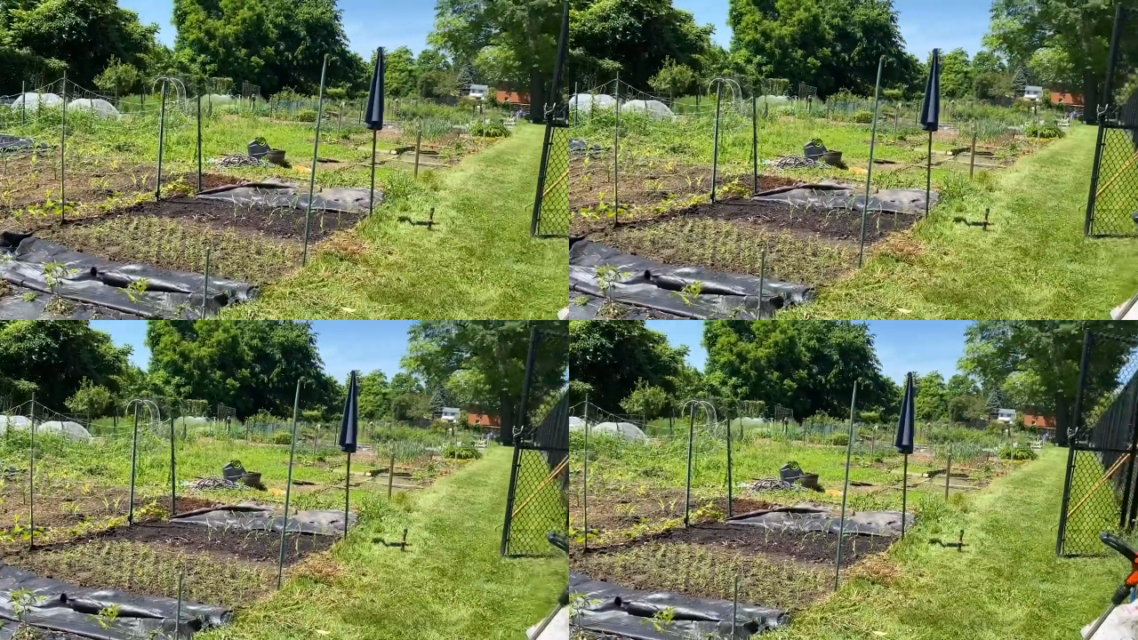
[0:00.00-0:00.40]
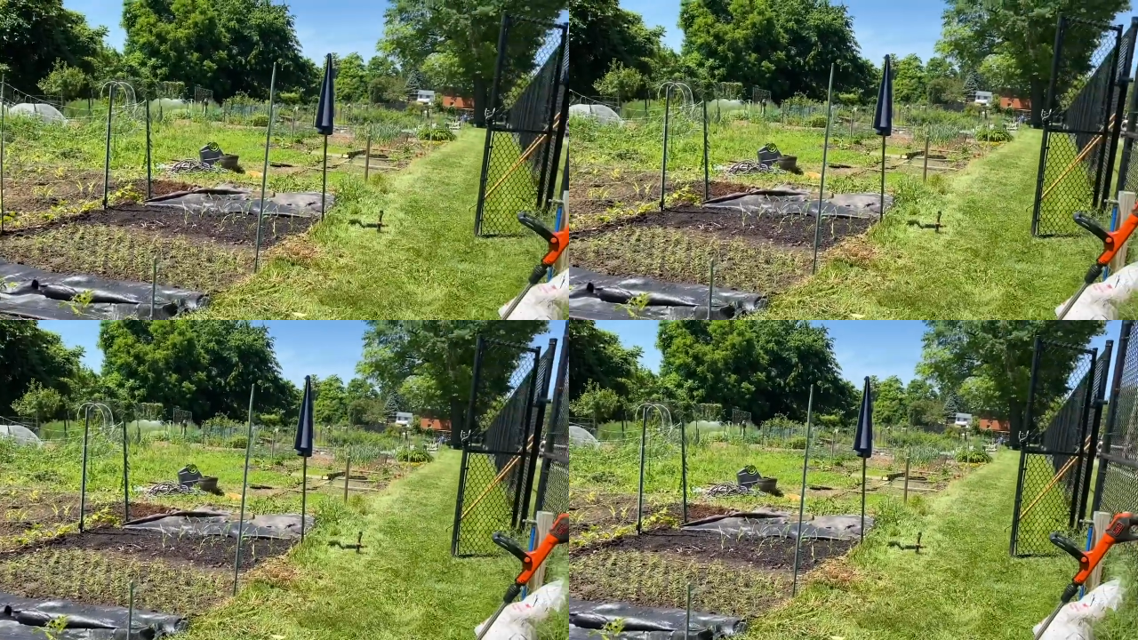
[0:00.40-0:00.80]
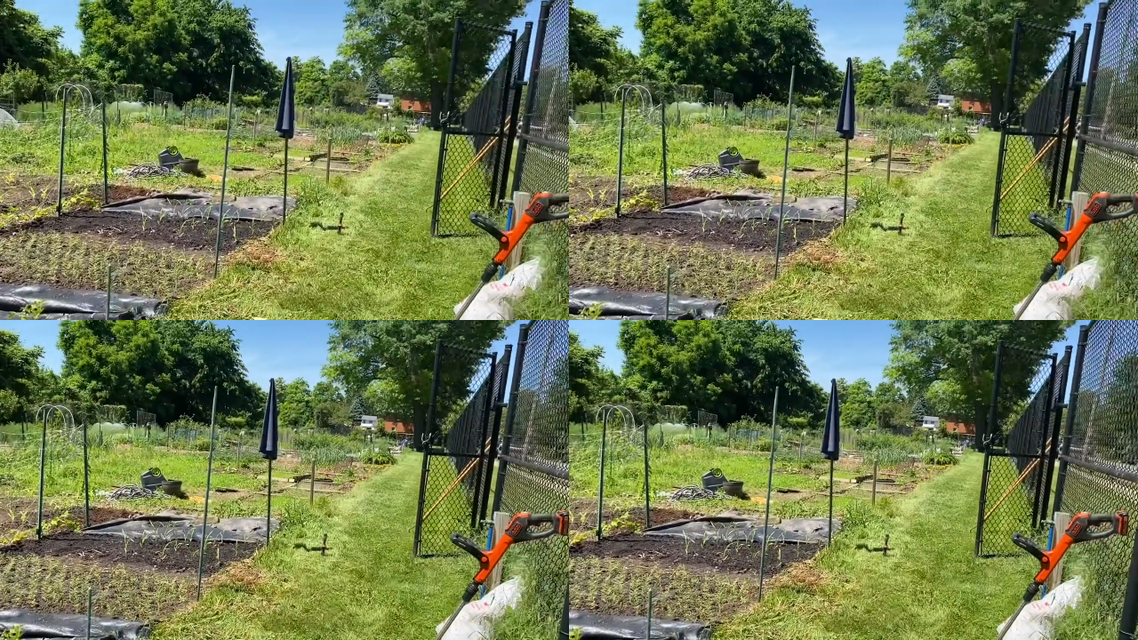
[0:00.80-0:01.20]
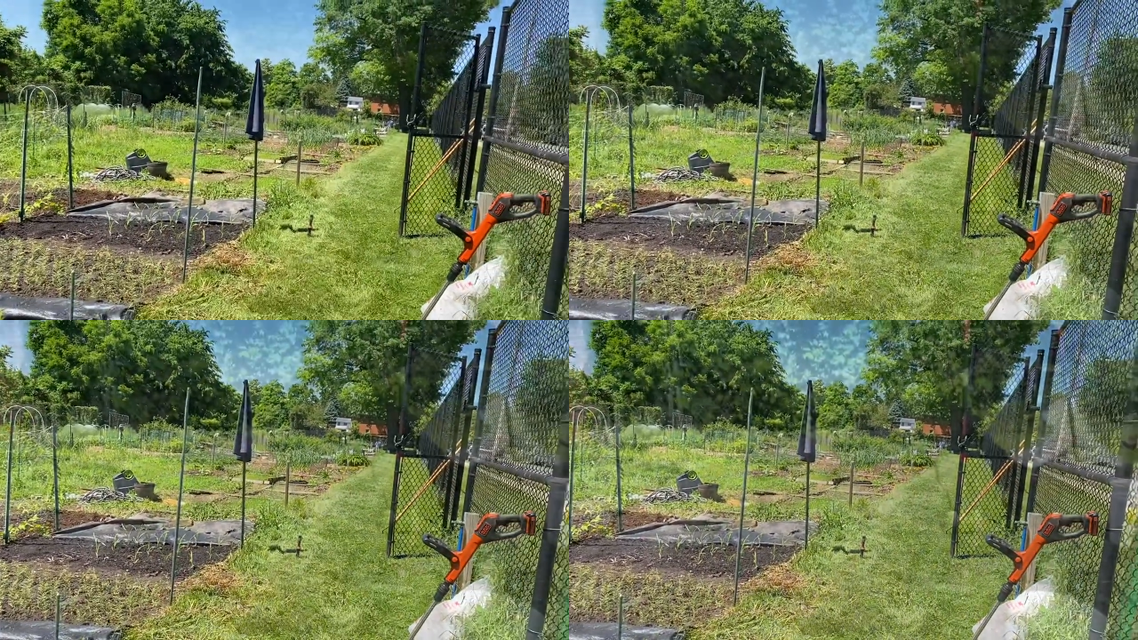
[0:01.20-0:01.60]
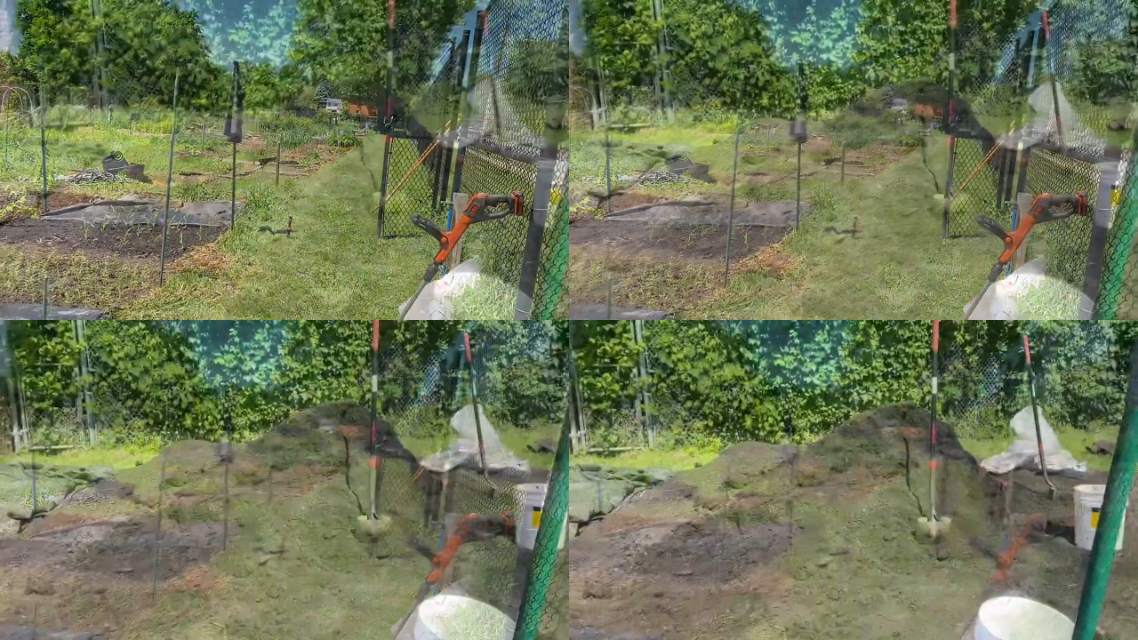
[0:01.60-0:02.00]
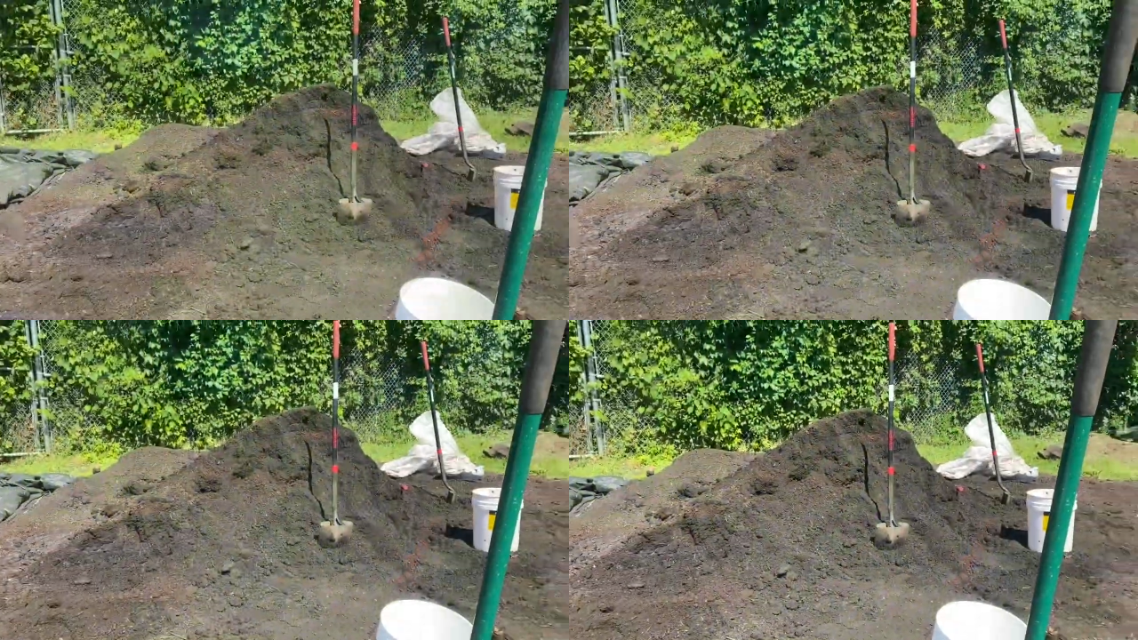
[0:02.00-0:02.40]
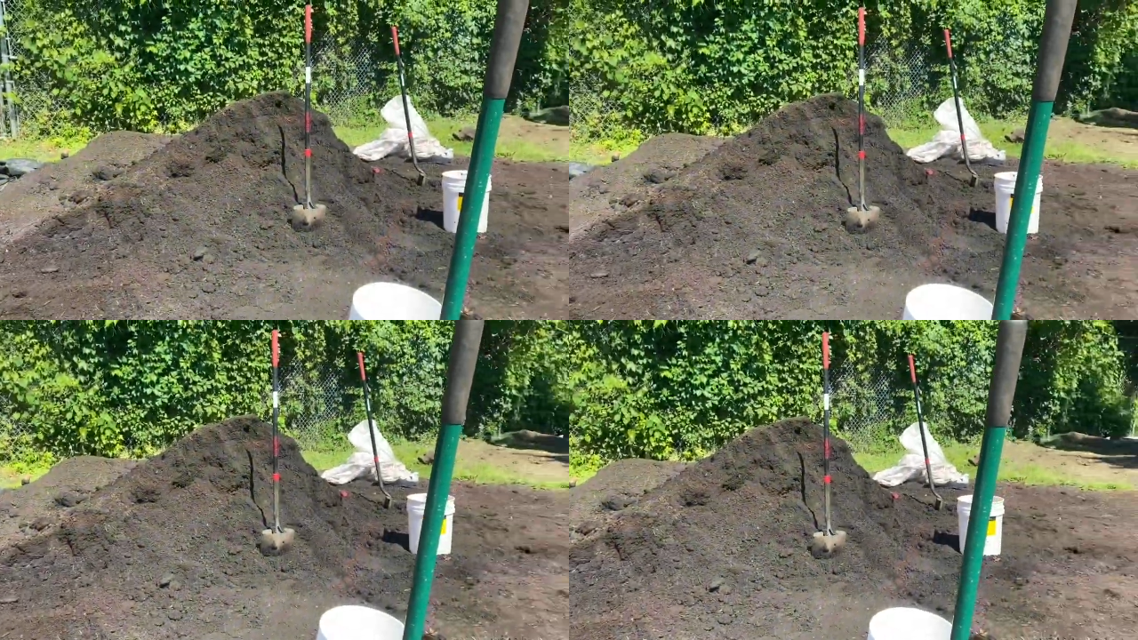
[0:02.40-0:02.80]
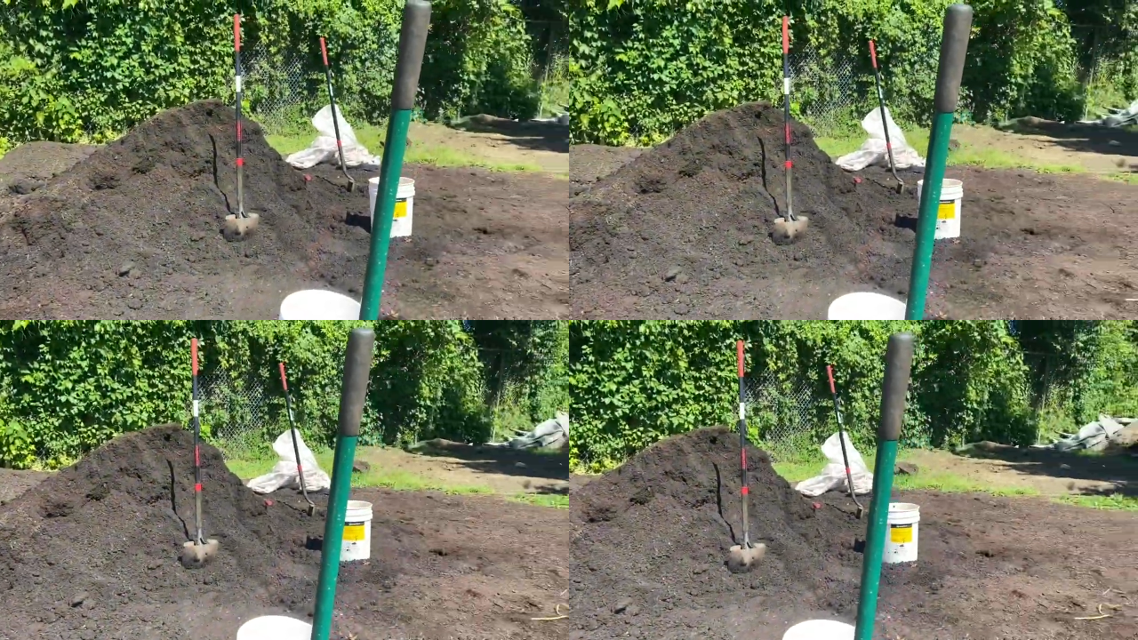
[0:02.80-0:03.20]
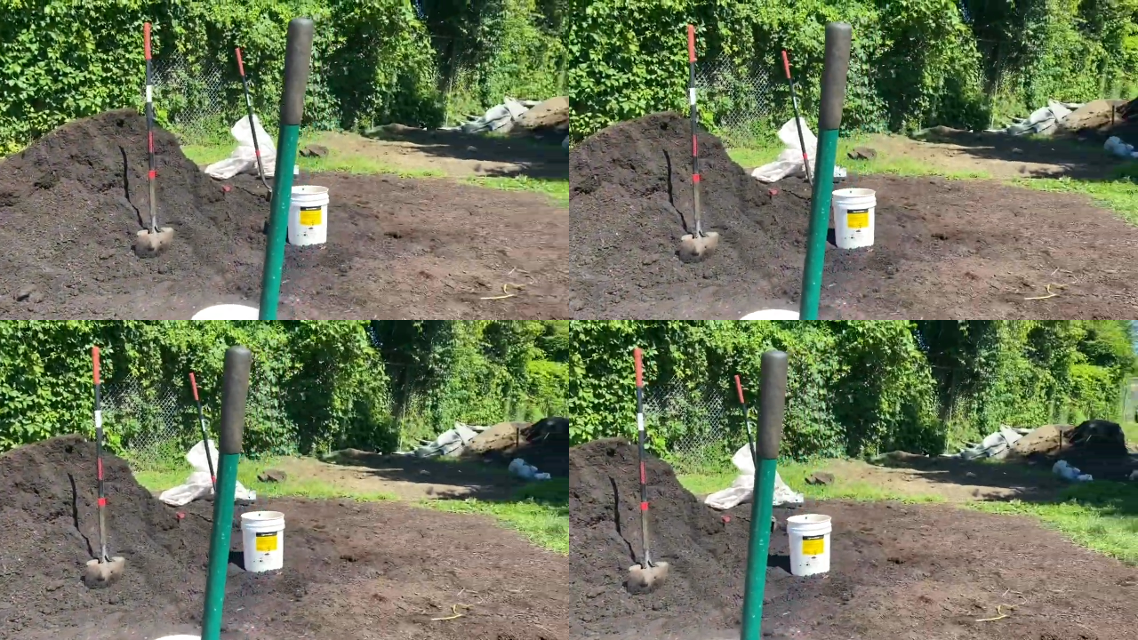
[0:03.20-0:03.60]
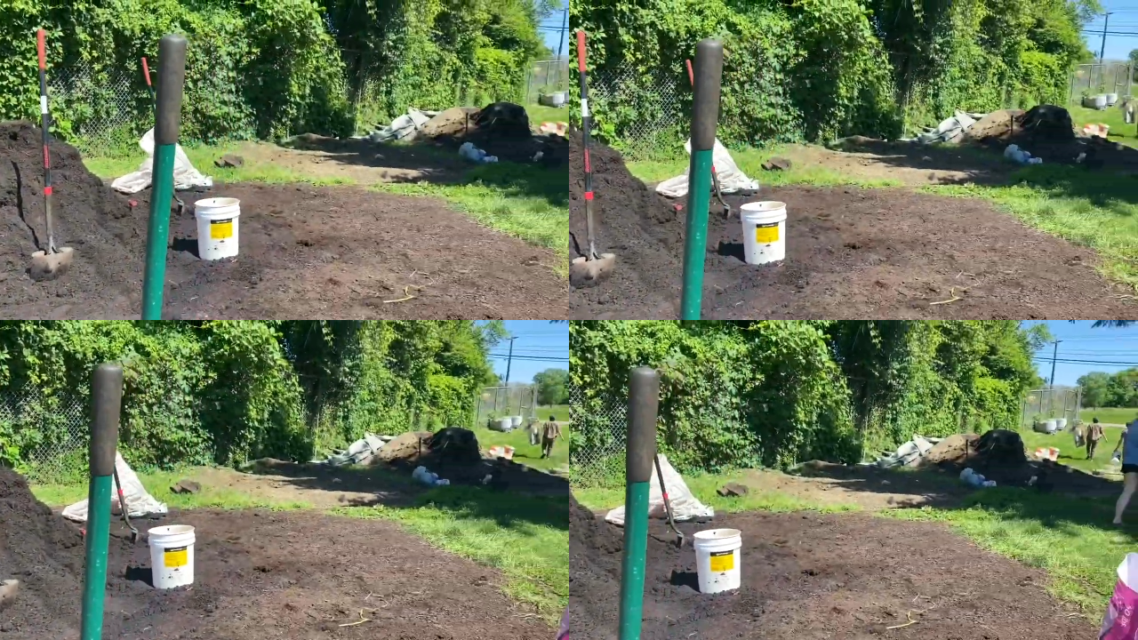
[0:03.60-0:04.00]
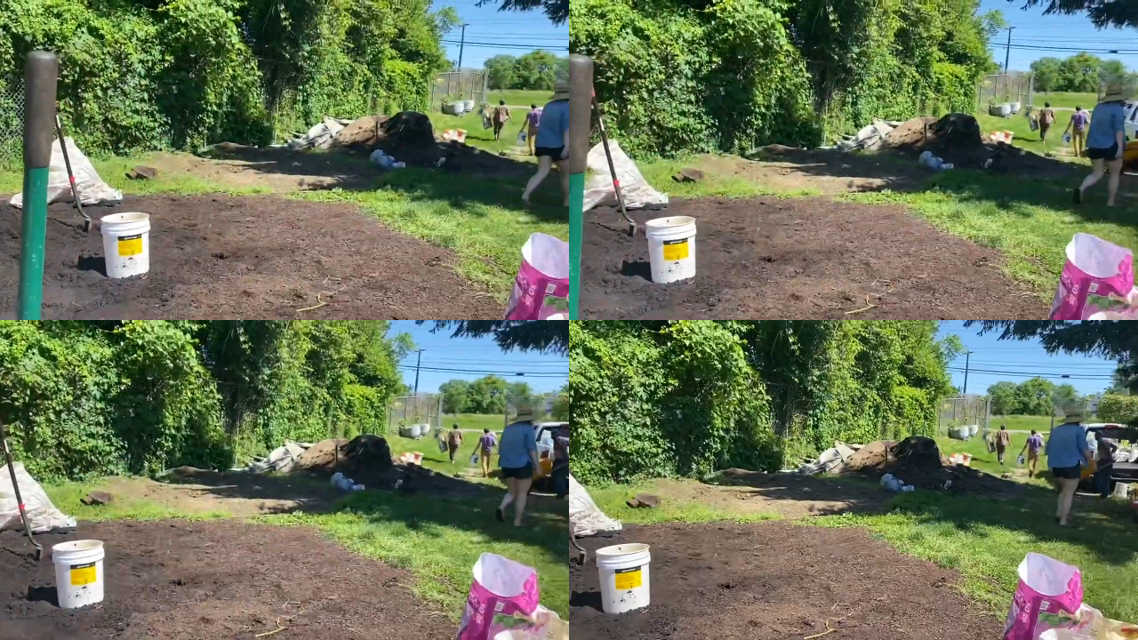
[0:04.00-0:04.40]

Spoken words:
Nobody's mouth can be seen.